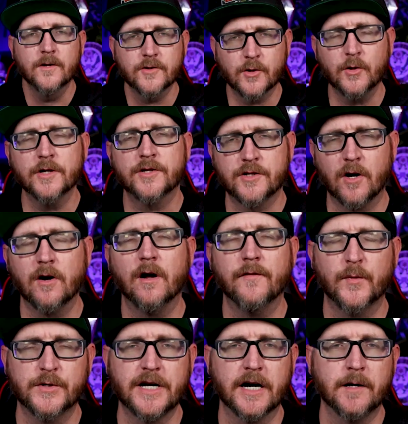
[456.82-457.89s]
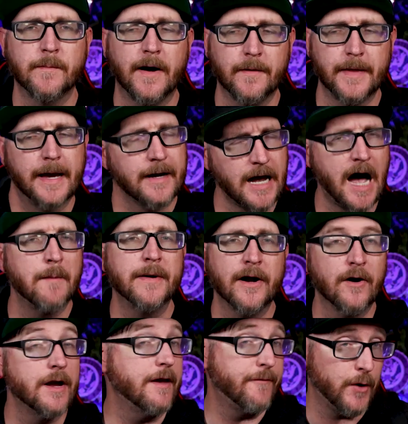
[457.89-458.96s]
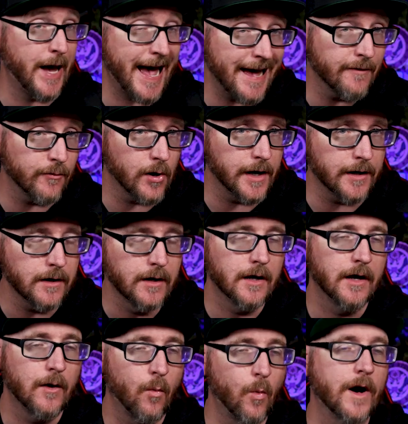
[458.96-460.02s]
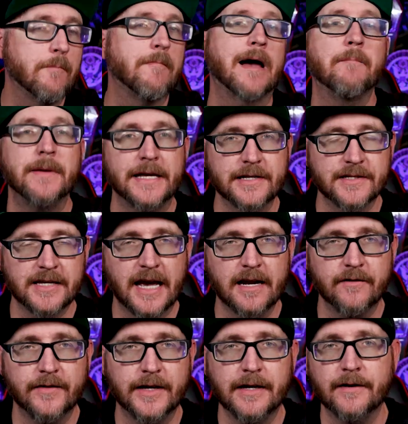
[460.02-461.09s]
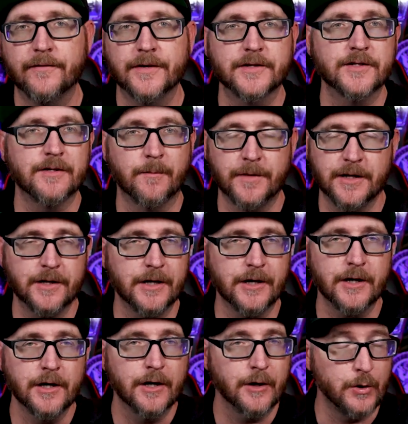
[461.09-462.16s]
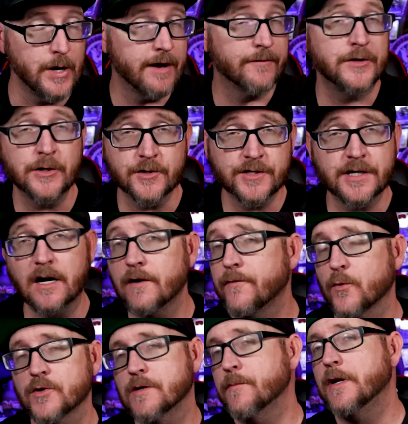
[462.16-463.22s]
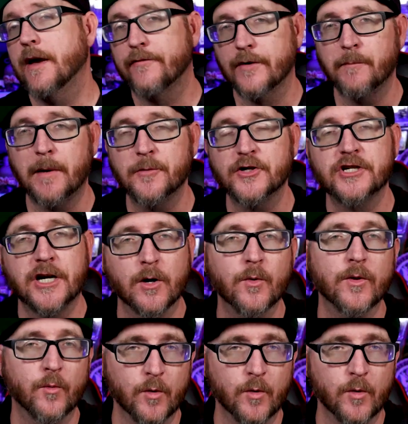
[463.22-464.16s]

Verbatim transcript: So let's start off with talking about that common area if you have one, what might be inside of it if it's something that you have to yourself or something you have to maybe share with